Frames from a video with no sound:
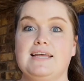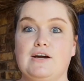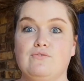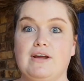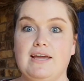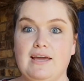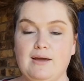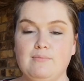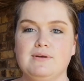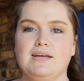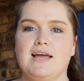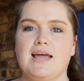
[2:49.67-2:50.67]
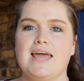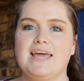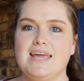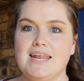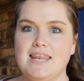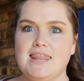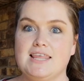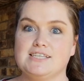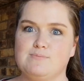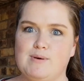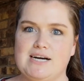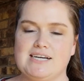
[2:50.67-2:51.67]
Now Rahab hid the
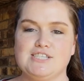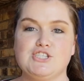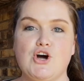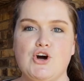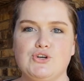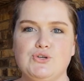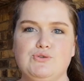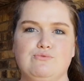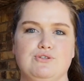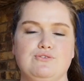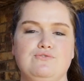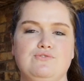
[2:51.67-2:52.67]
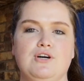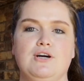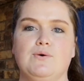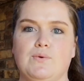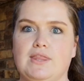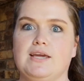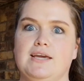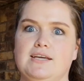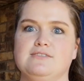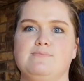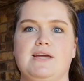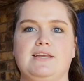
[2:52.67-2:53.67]
spies on her roof when the
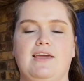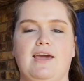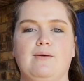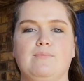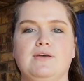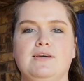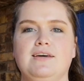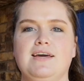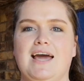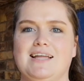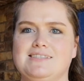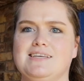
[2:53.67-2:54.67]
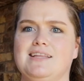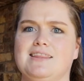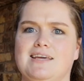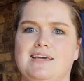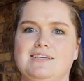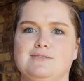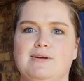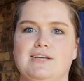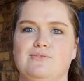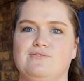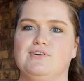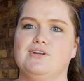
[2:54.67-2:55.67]
king's men came and sent the king's men
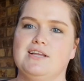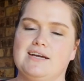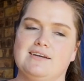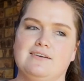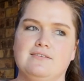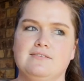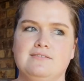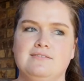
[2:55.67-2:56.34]
off on like a